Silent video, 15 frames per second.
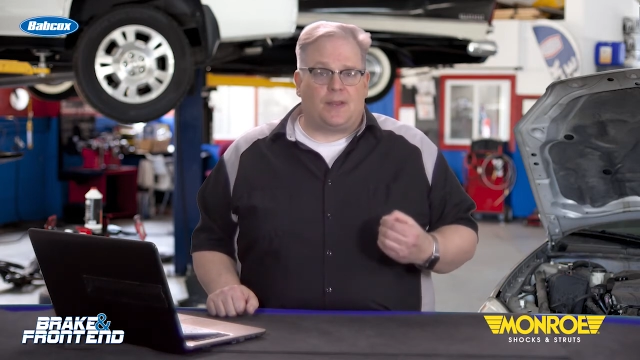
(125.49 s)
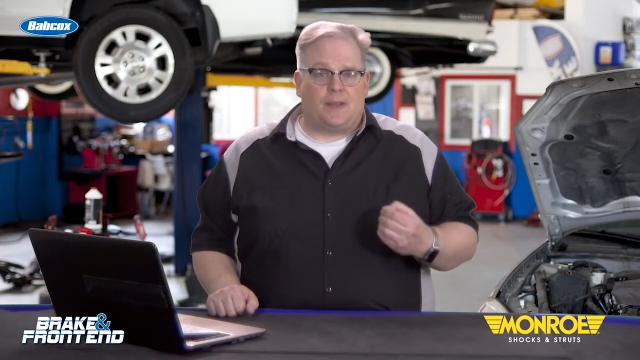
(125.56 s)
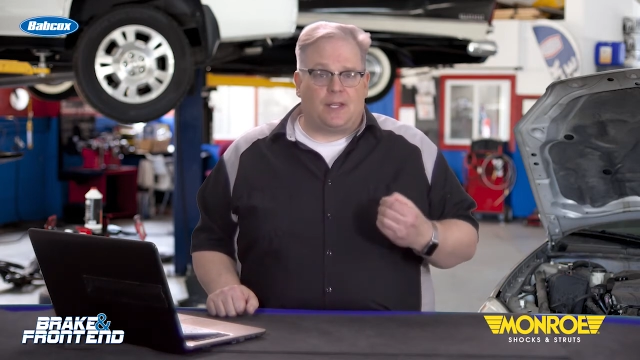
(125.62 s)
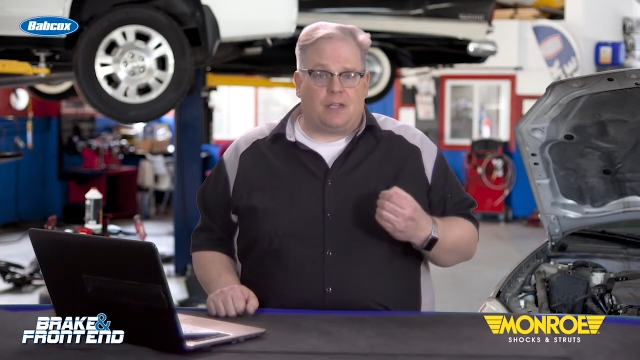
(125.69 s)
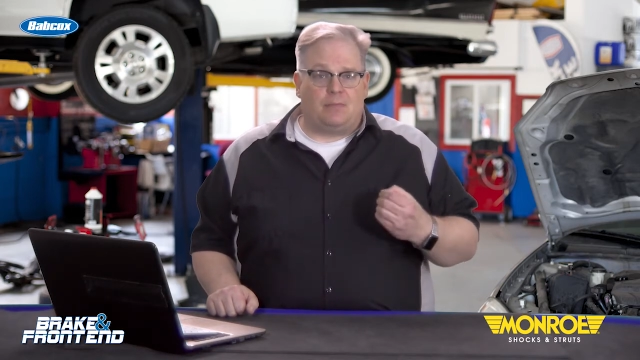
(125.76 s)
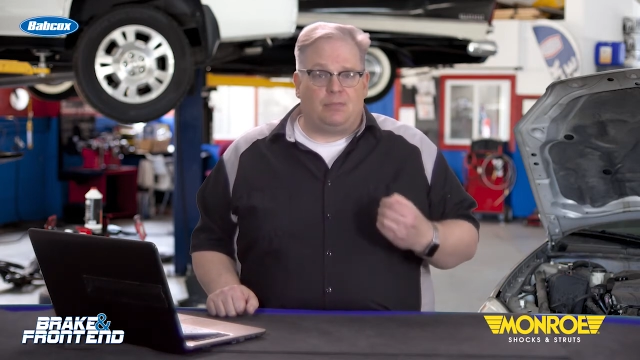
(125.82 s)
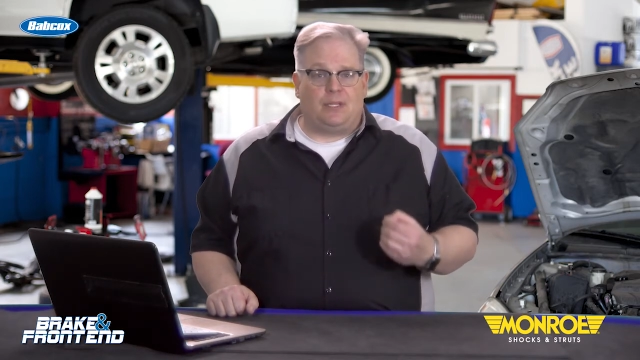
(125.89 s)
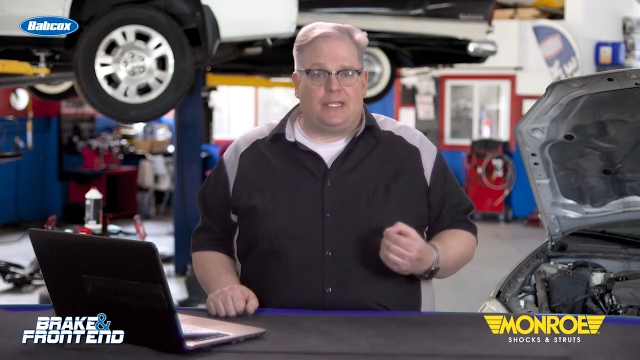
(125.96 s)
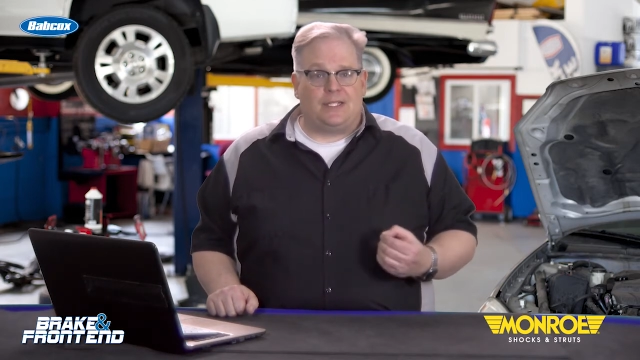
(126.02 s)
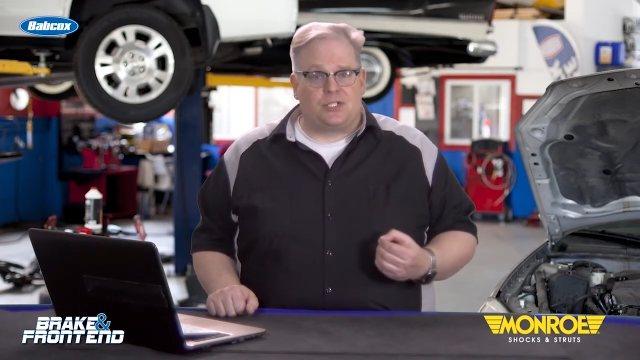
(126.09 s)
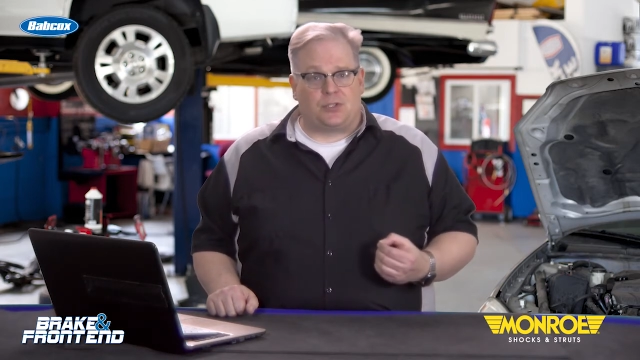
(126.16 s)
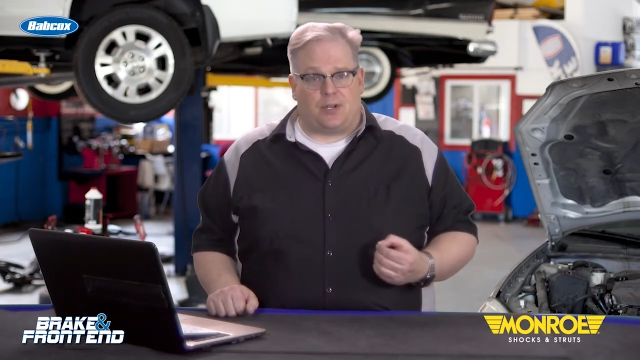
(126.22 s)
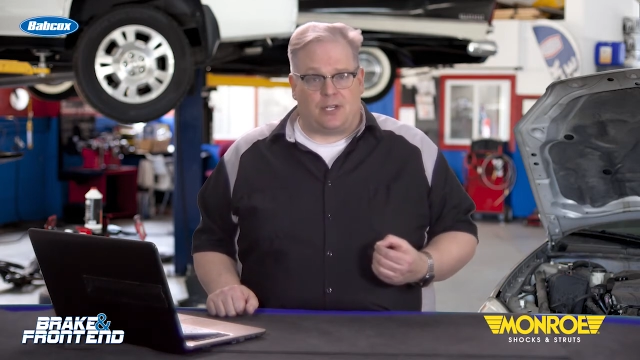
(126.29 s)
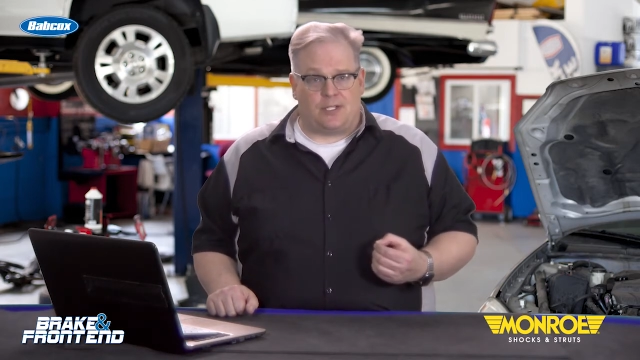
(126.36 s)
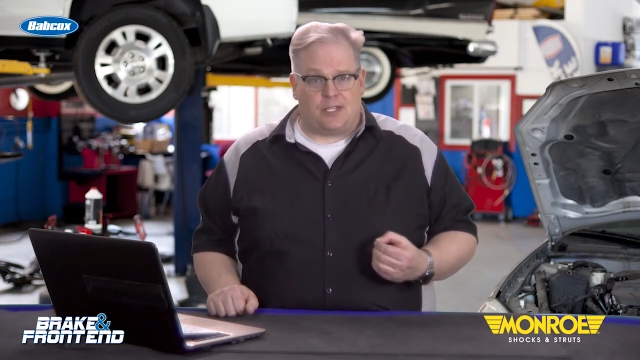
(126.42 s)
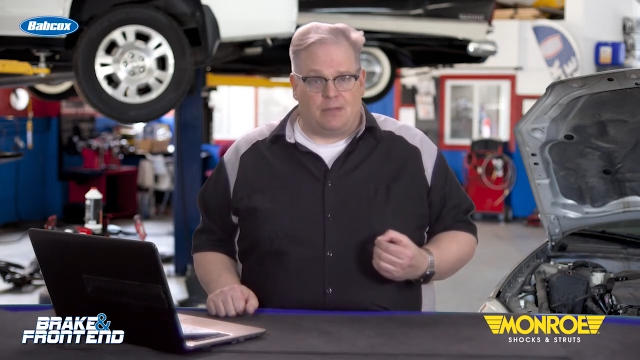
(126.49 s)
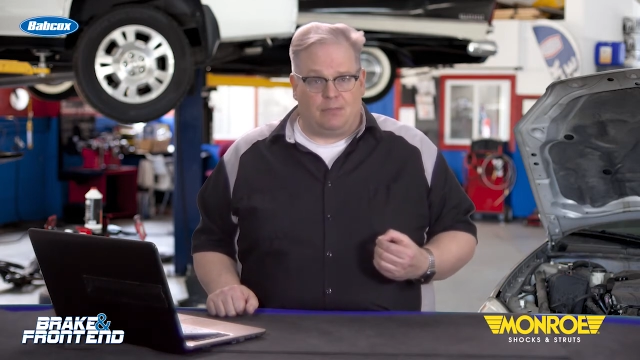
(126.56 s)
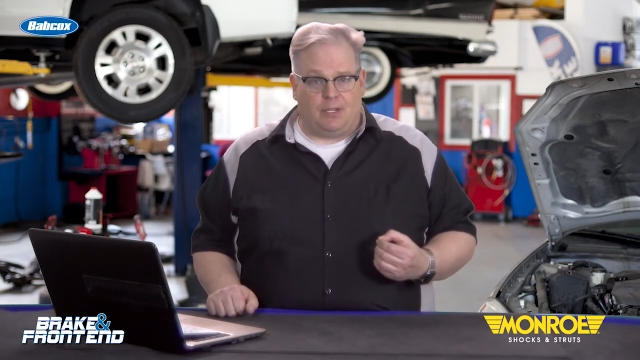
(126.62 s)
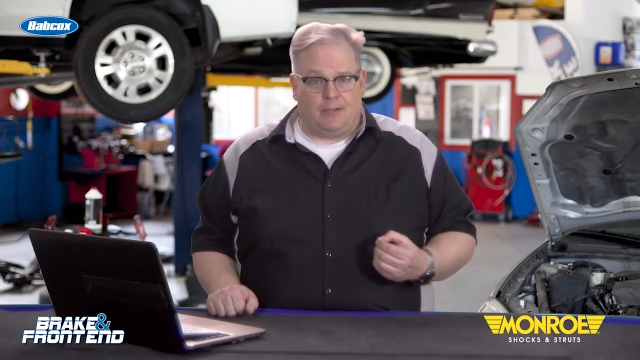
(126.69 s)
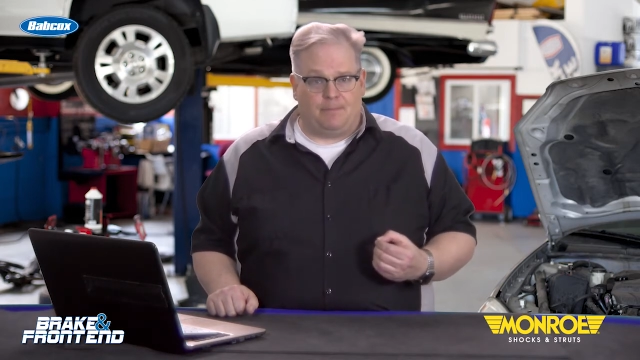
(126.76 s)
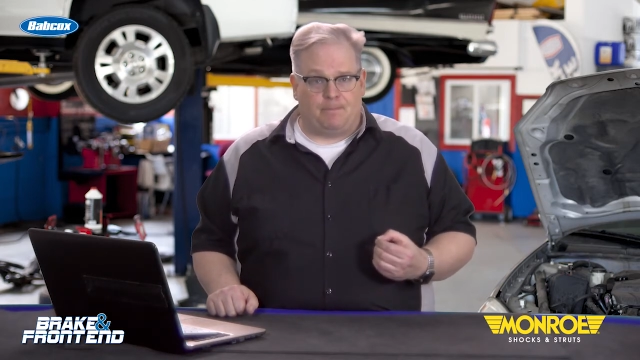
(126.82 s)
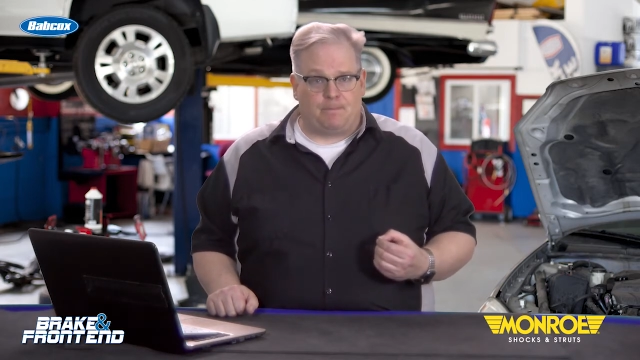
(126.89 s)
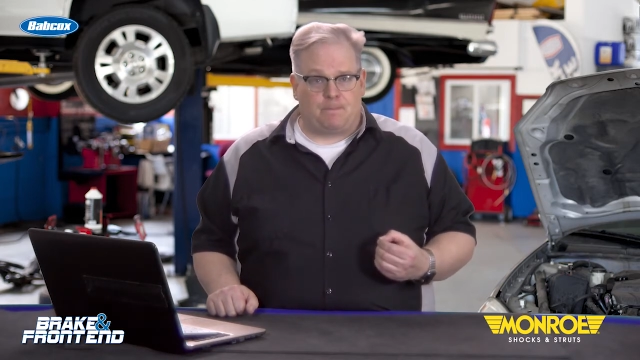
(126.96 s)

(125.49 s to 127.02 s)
the complete strut assembly,